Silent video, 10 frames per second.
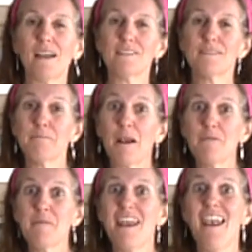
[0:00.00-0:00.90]

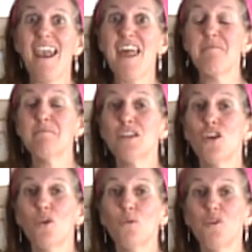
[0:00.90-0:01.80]
experiment. Let me
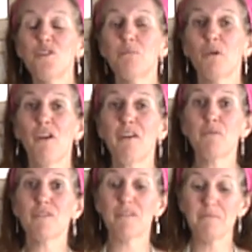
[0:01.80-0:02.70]
know what you put
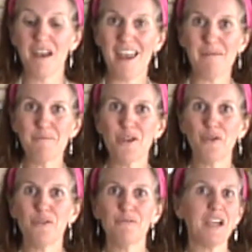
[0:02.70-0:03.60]
in with them. Let me
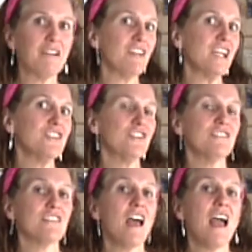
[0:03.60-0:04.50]
know your
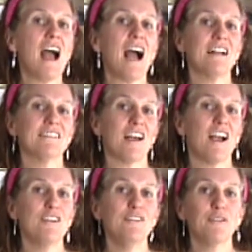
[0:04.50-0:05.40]
variations, and
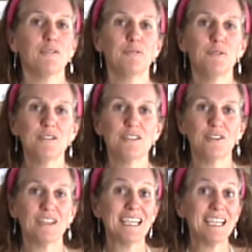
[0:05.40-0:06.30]
I look forward
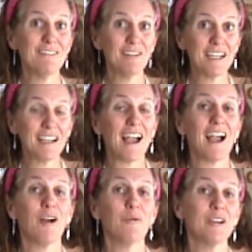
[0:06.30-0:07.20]
to hearing
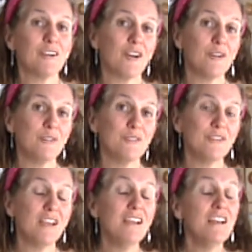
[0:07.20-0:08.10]
how it
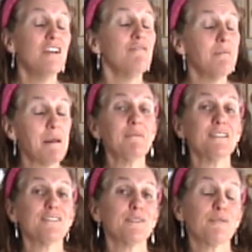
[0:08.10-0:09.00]
goes. Remember
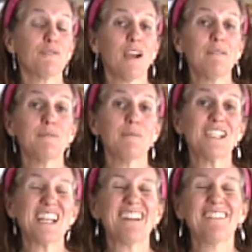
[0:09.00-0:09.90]
to subscribe to my
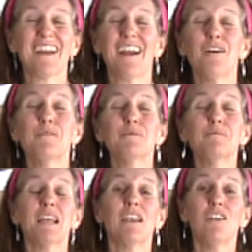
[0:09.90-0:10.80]
channel. That
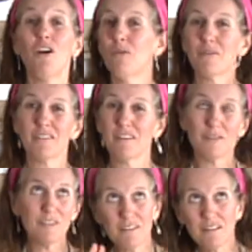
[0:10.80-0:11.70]
helps me a lot with
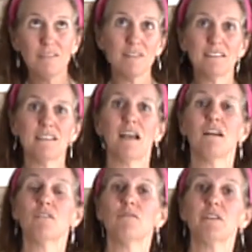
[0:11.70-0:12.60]
those crazy
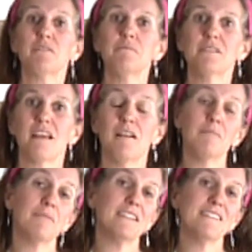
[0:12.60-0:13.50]
algorithms,
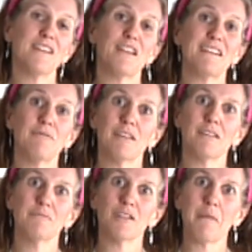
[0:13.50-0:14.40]
and please give it a
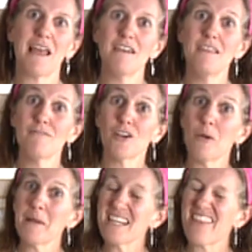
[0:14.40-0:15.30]
thumbs up and leave a
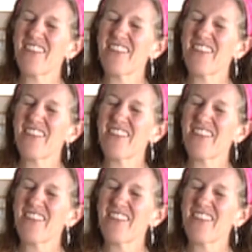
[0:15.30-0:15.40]
comment.